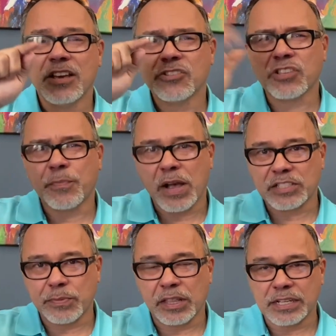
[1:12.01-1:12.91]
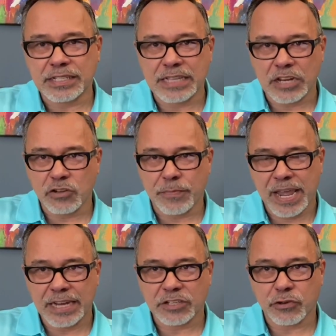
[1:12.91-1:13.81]
So the possibilities that new
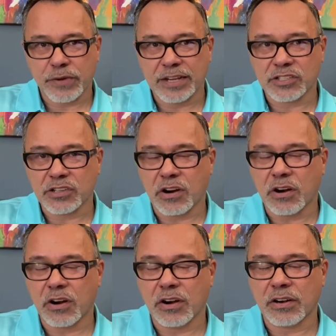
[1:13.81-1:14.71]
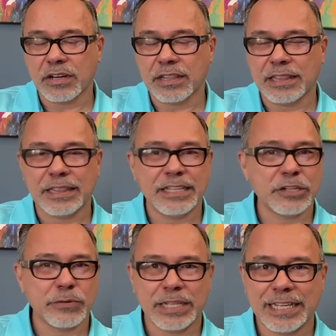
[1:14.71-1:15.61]
paint creates are
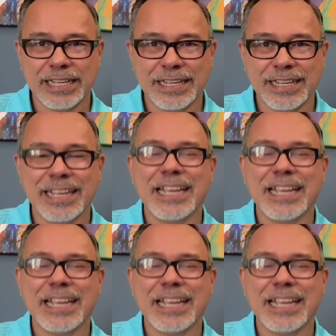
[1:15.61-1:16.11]
literally